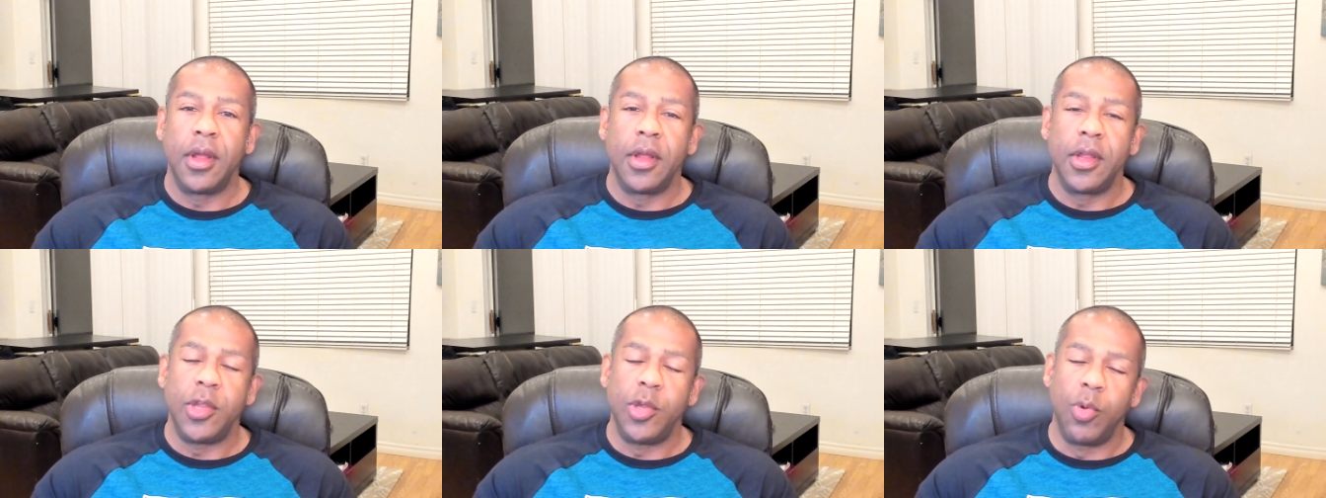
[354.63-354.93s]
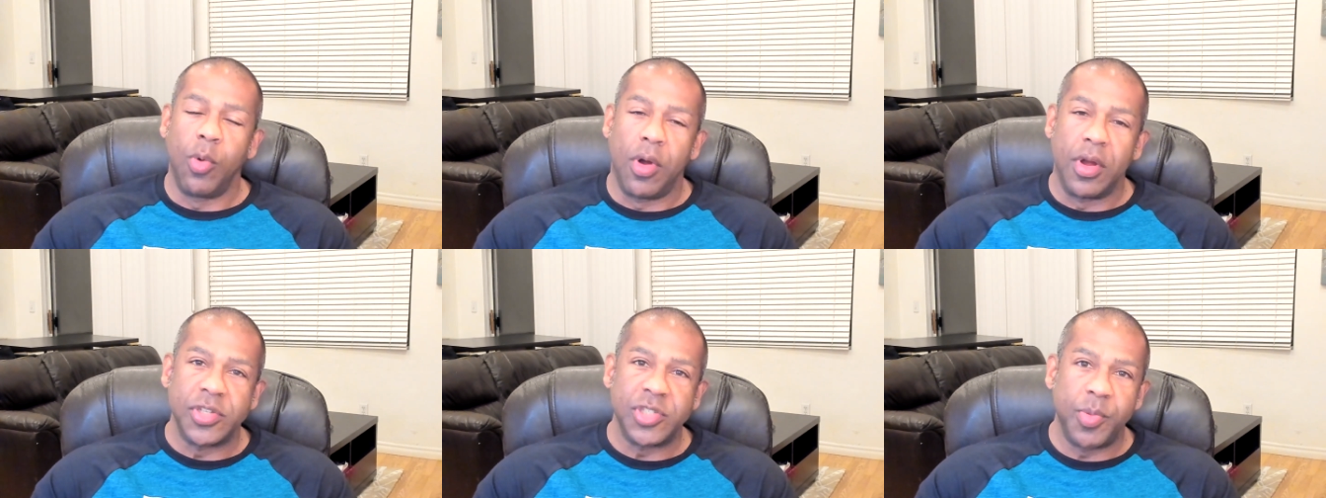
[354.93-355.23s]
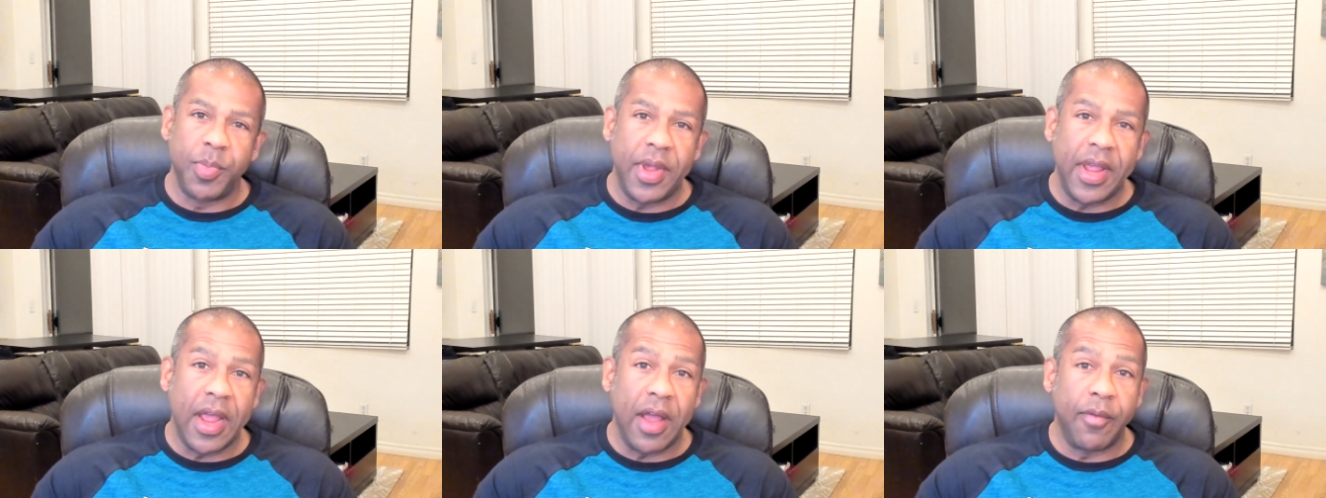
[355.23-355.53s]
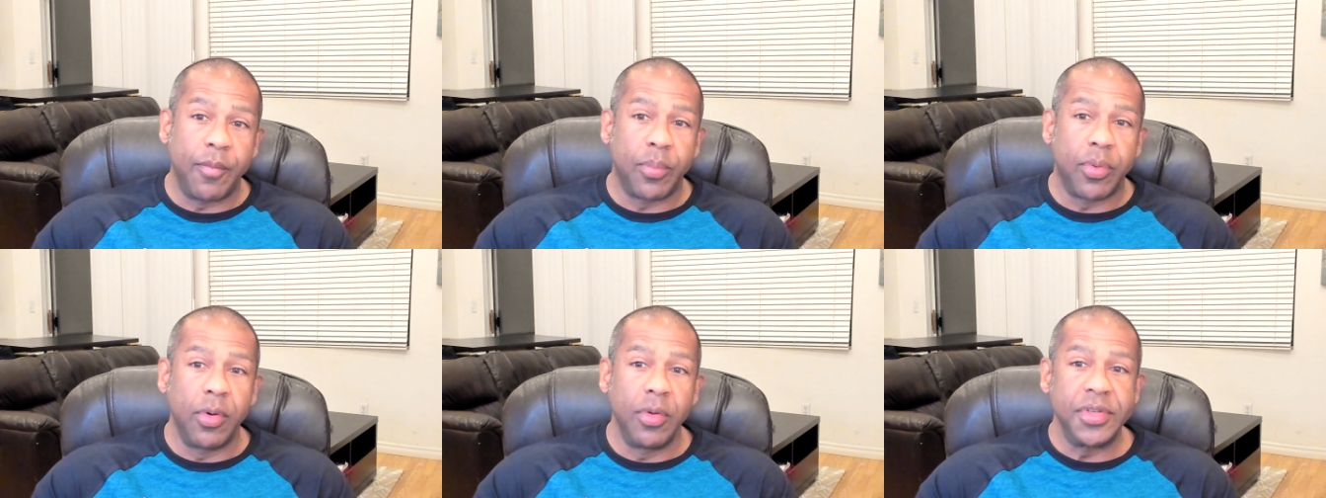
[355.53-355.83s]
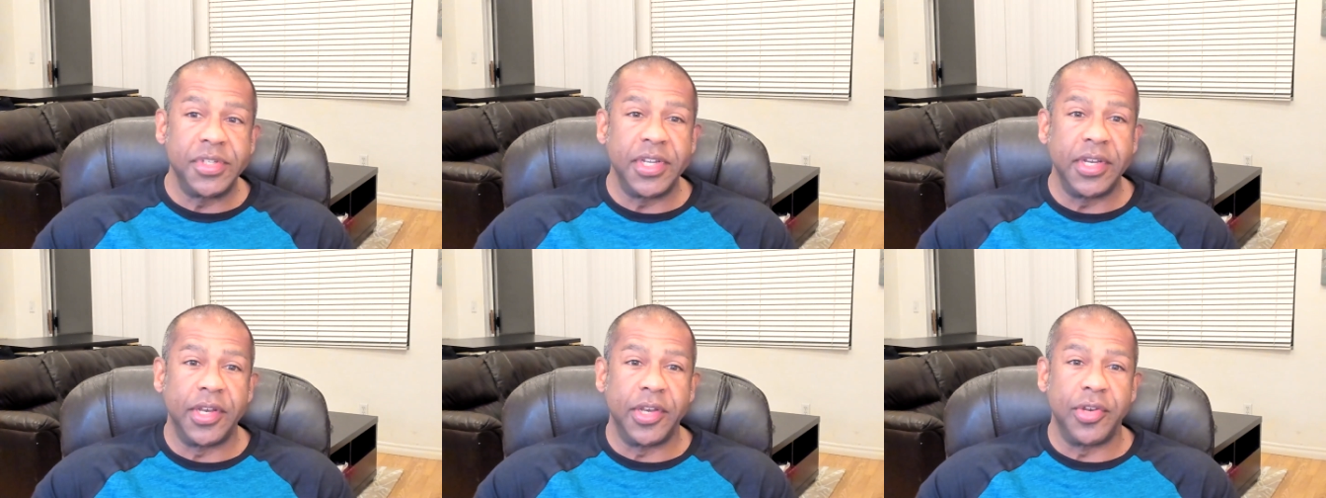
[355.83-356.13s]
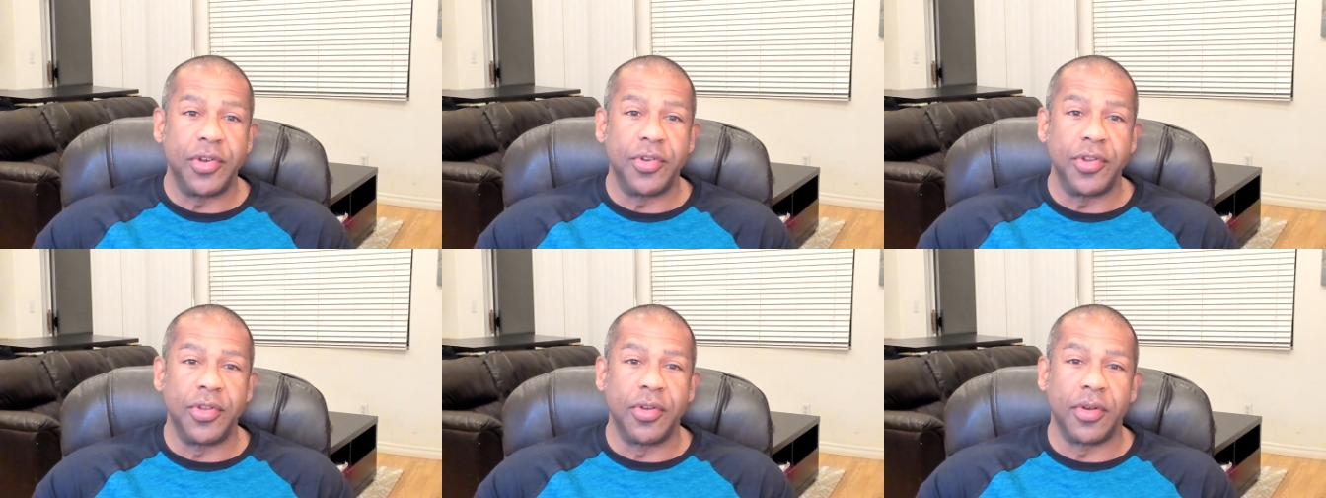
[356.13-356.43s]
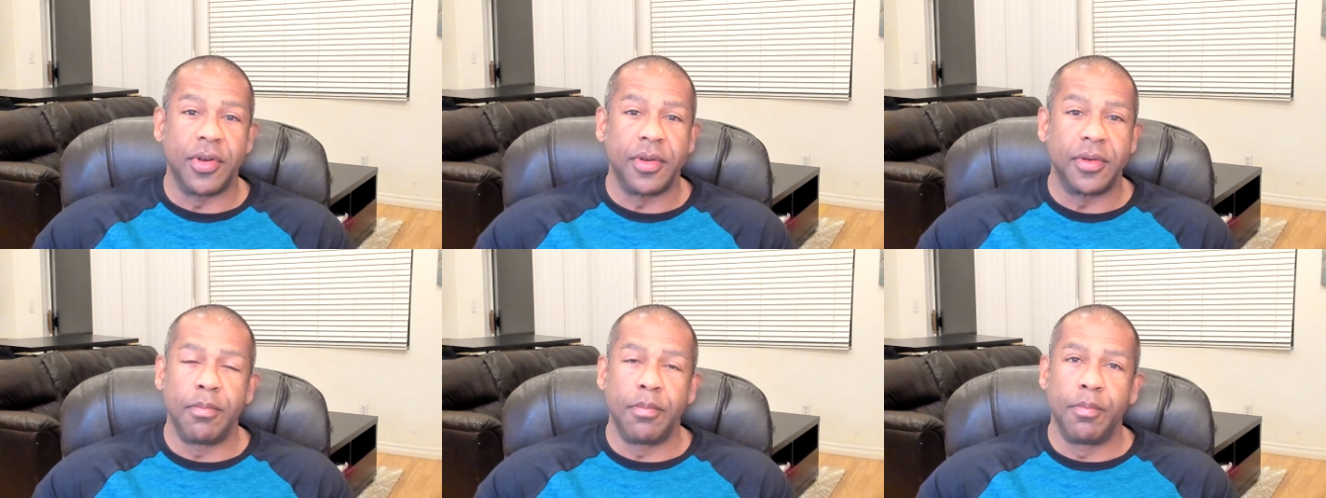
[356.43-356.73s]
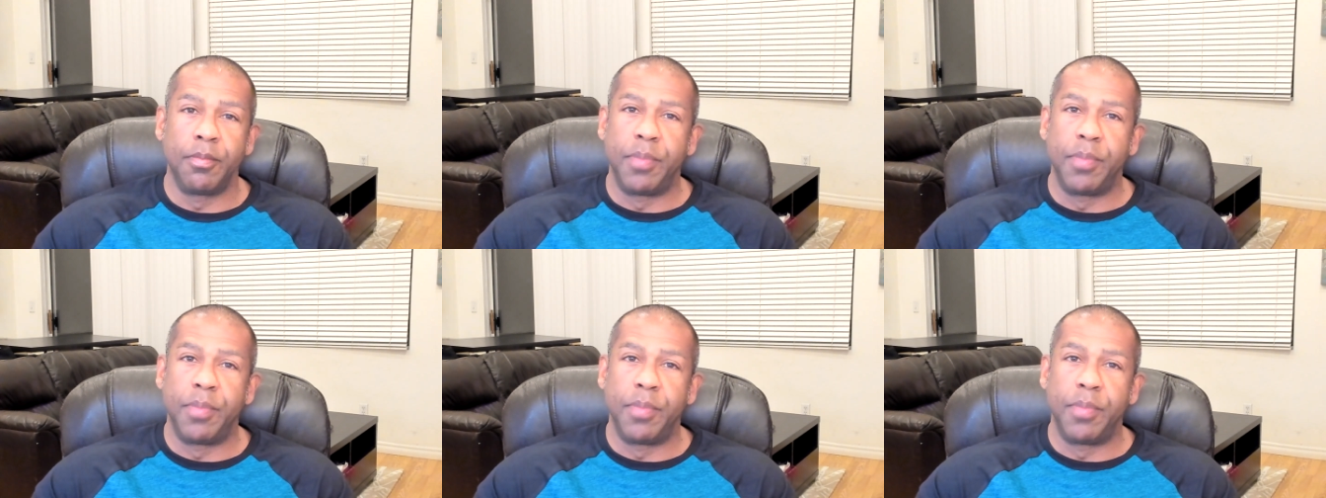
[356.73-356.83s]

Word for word: You also may have protein in your urine,